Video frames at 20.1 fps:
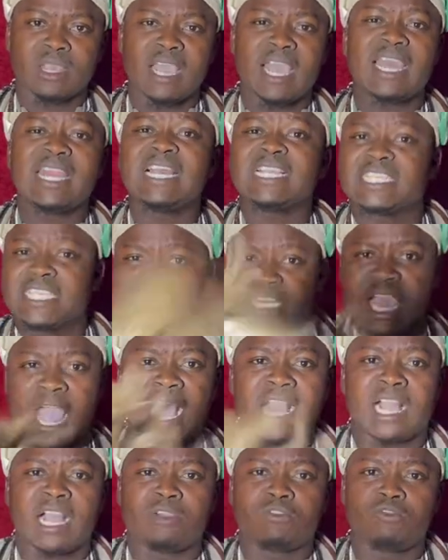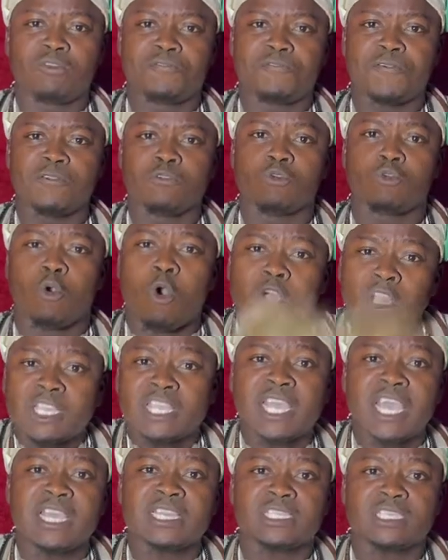Anything I can do for you,
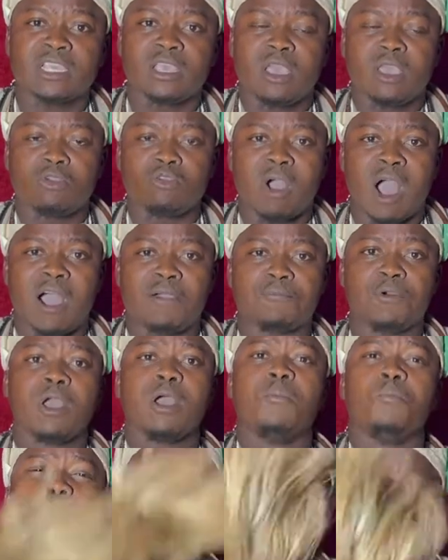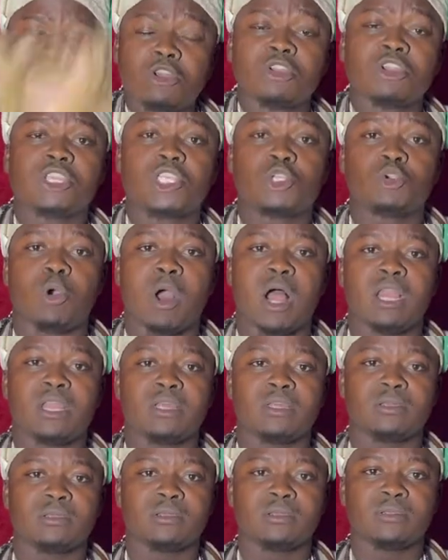court case, you have money ritual,
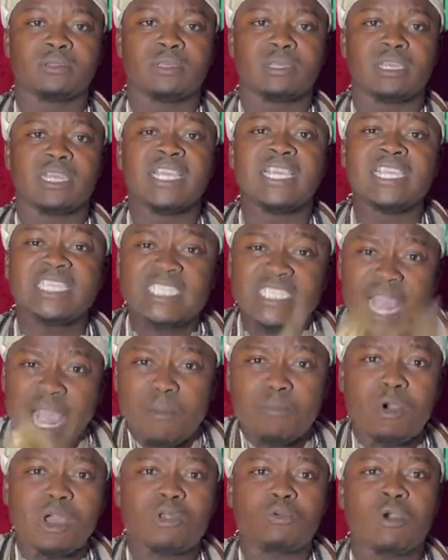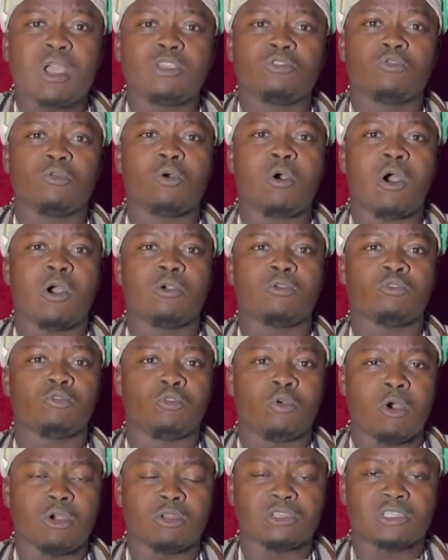instant money where you
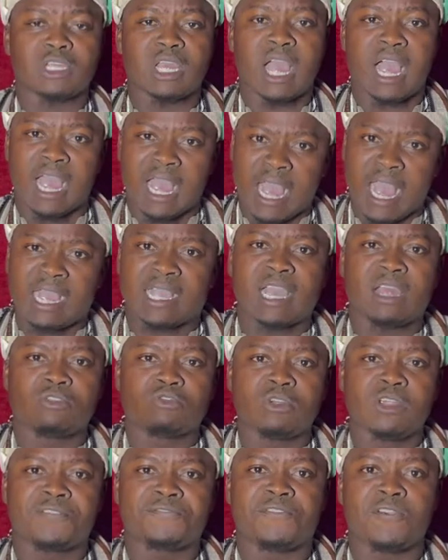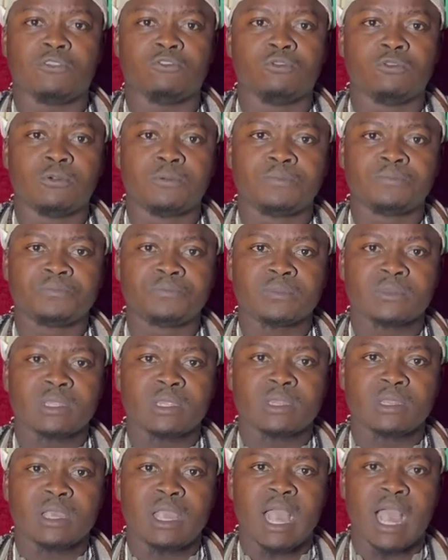want, I can do it for you.
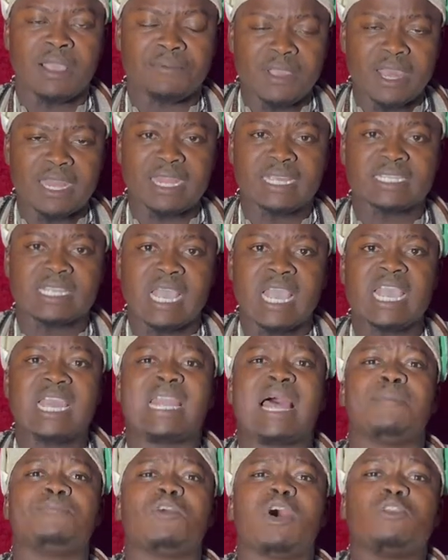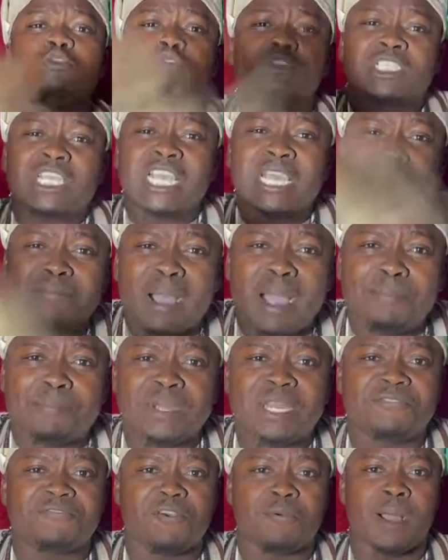I don't understand. And I'm not using human
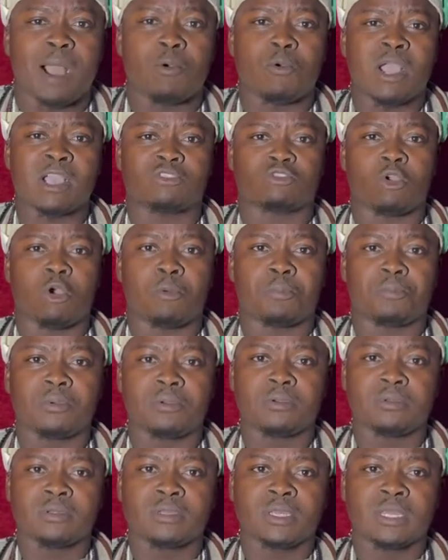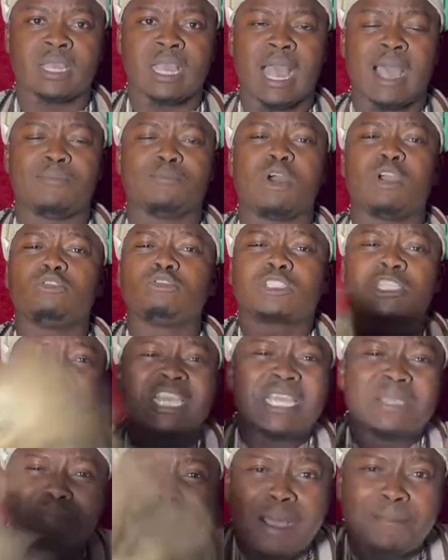being for my worktop. I'm not
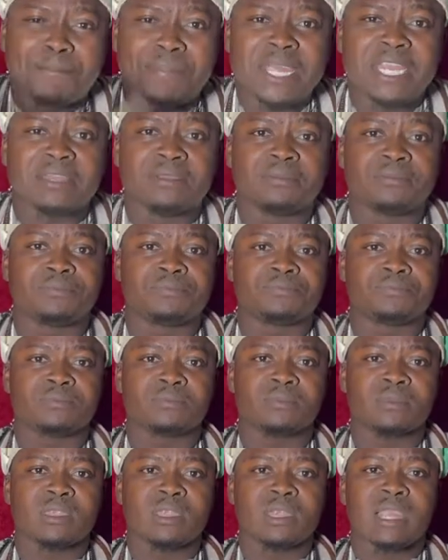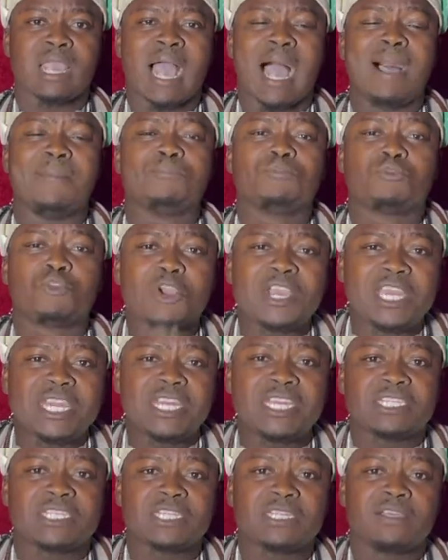using human being. I'm doing
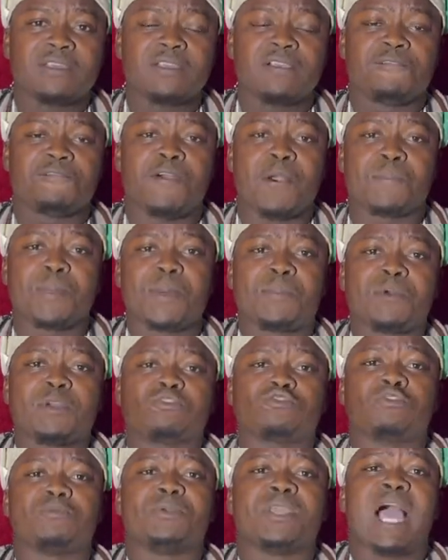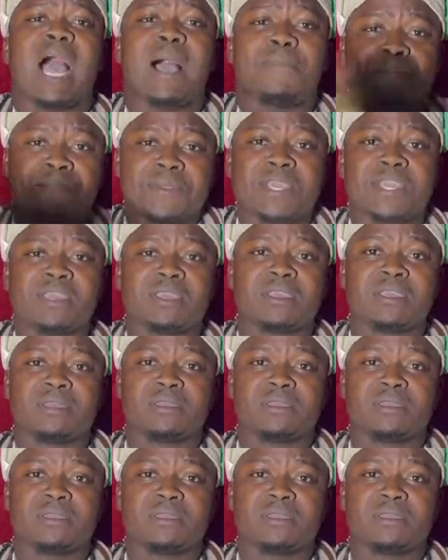it for people to be happy.